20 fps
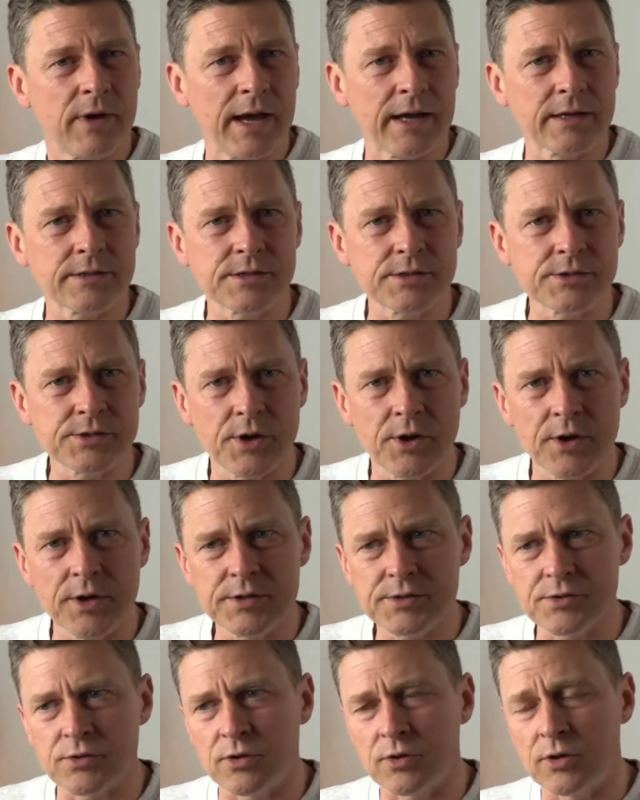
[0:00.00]

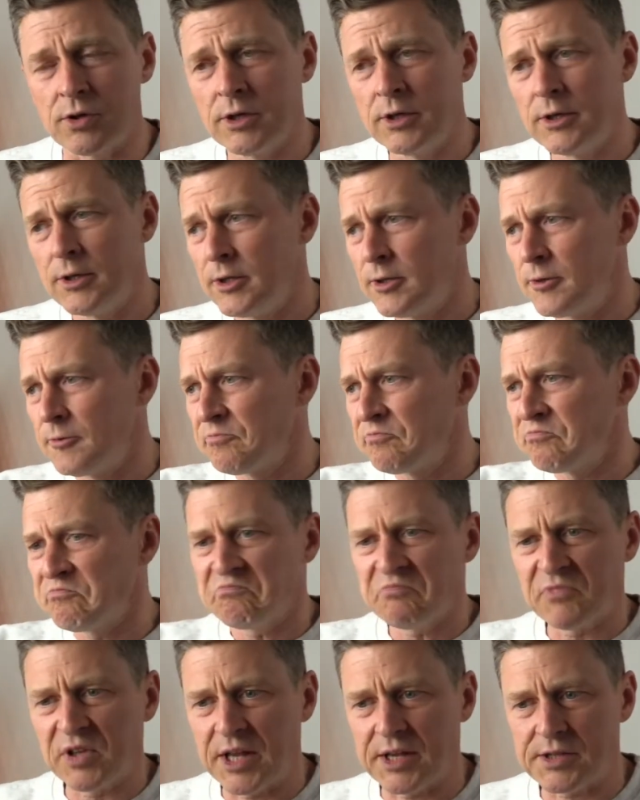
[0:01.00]
Exercise or
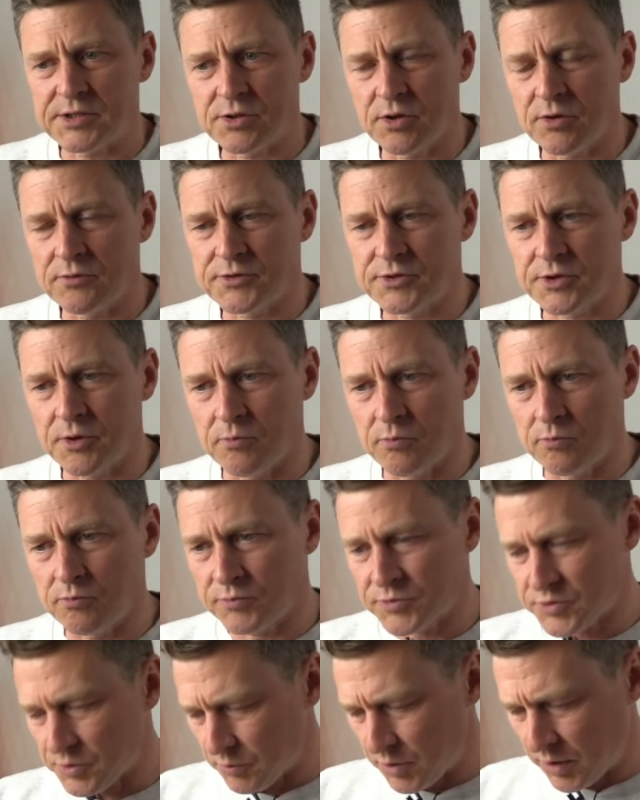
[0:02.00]
less of
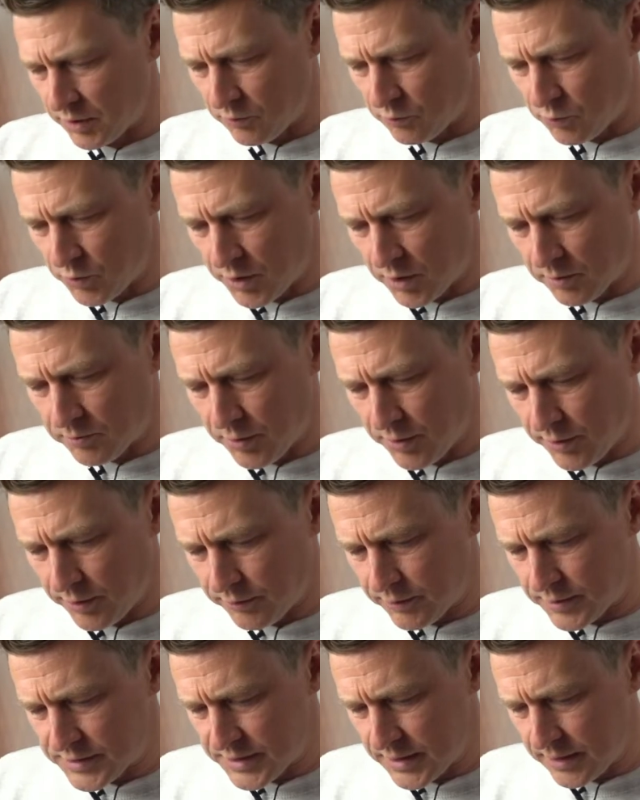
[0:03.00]
some, some kind of work
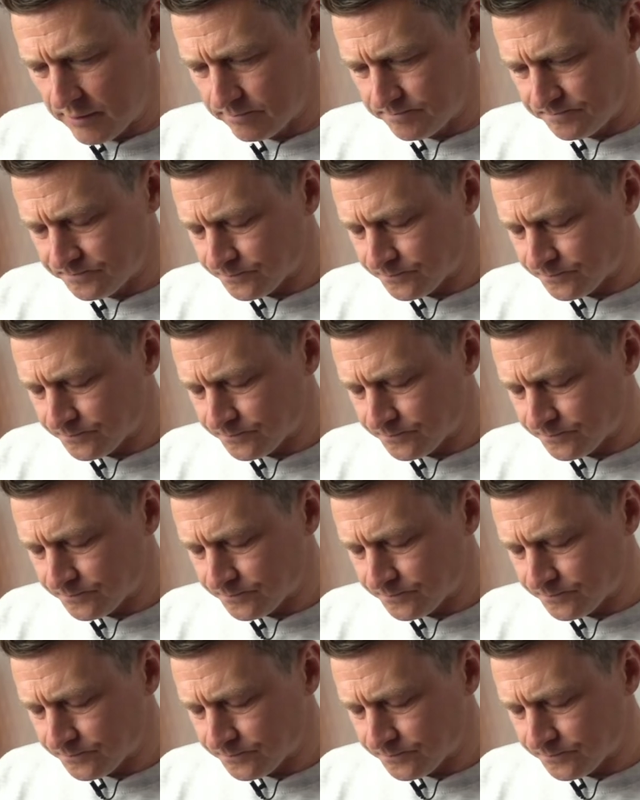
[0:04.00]
priority.